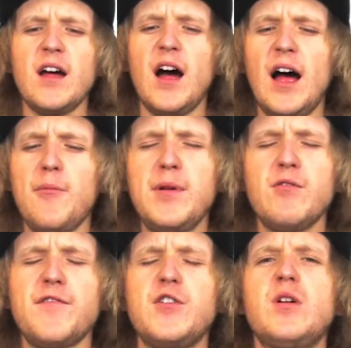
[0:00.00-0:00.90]
I'll be
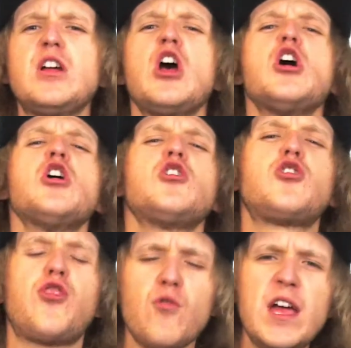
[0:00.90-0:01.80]
reviewing
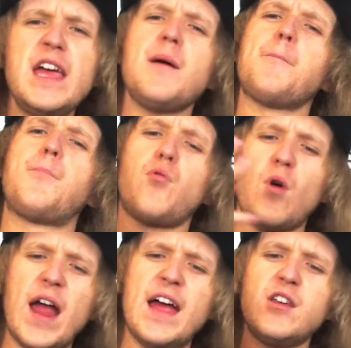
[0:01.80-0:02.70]
3
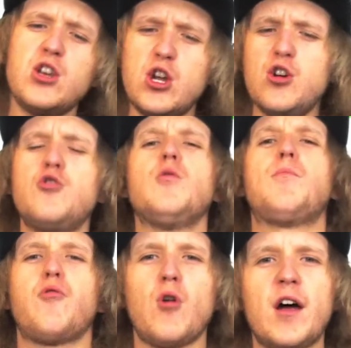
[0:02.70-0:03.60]
brand new
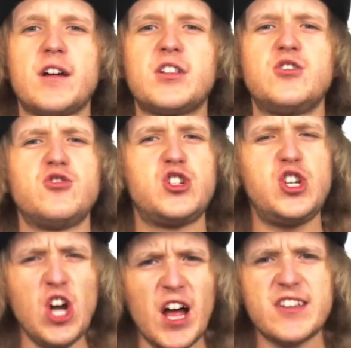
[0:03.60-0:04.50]
products to
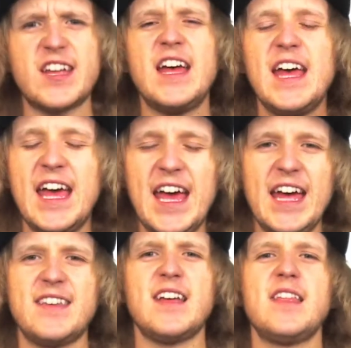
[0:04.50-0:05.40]
just
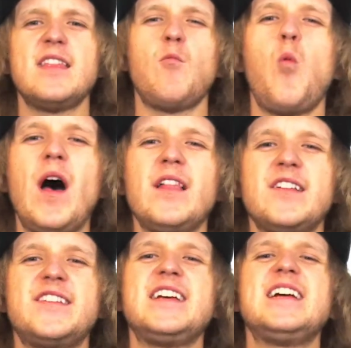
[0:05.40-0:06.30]
hit
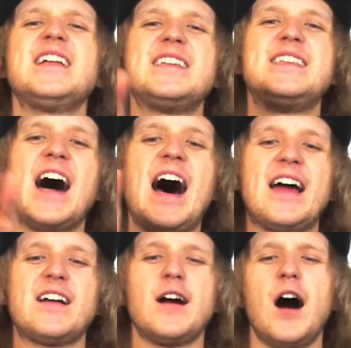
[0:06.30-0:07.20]

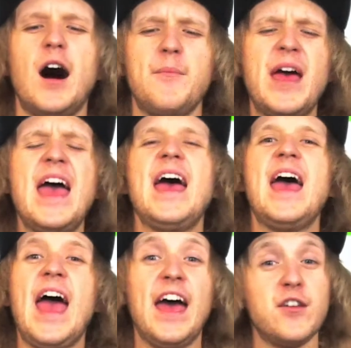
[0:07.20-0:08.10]
Wellicy.com.
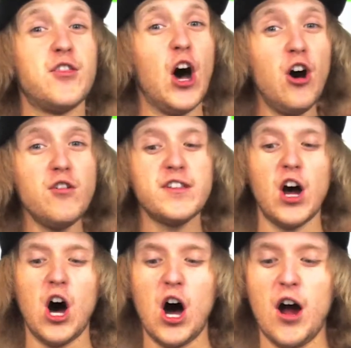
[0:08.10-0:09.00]
And those
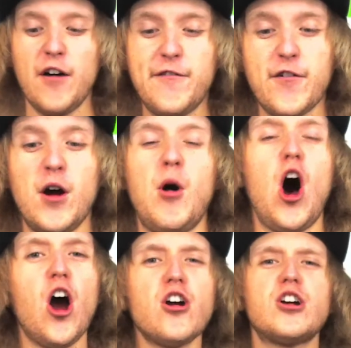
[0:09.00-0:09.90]
are from
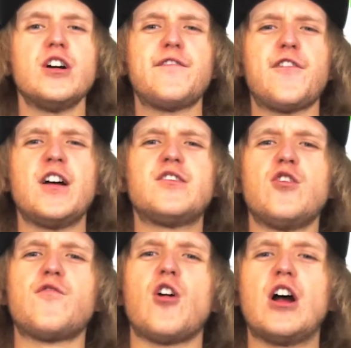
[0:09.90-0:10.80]
our good friends
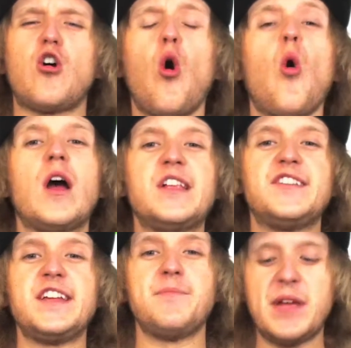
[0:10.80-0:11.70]
over at Koi
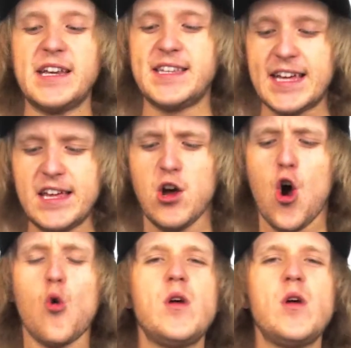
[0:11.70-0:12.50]
CBD.